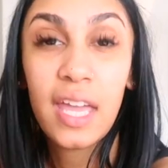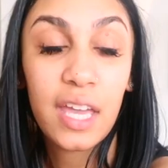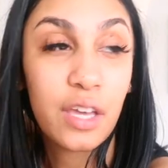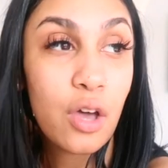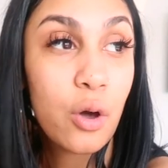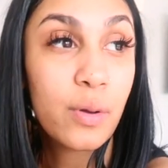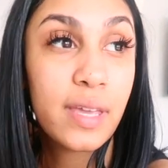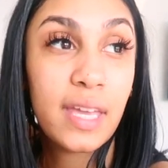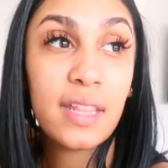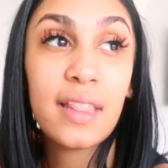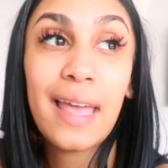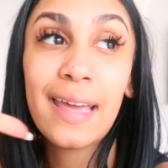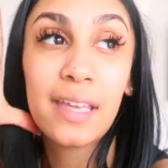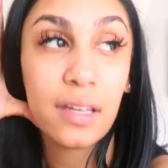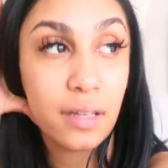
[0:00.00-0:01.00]
and go
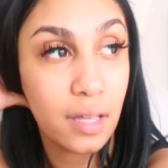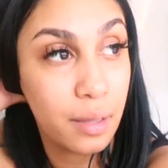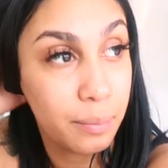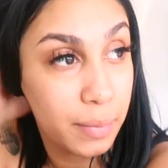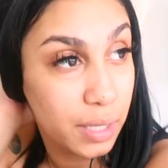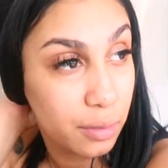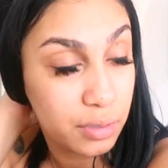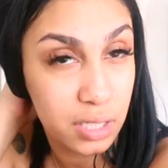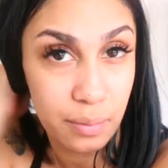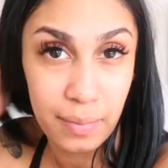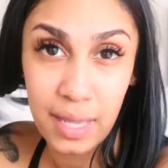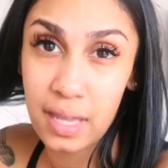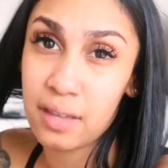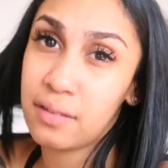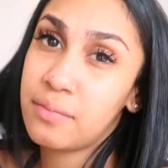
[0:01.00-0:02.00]
get like a, a meal to
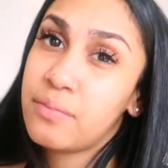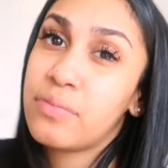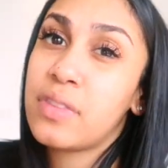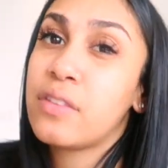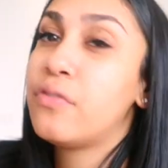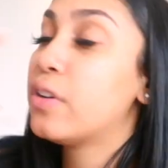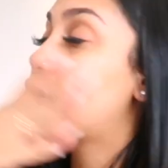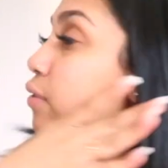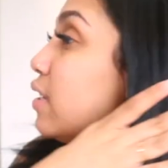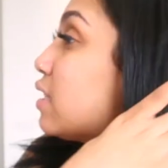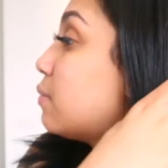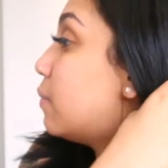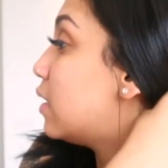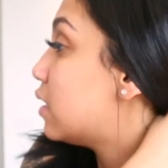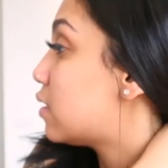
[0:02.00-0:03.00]
make for
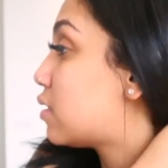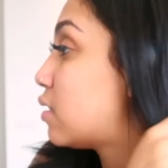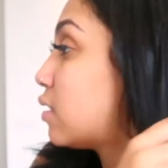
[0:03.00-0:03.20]
Christmas.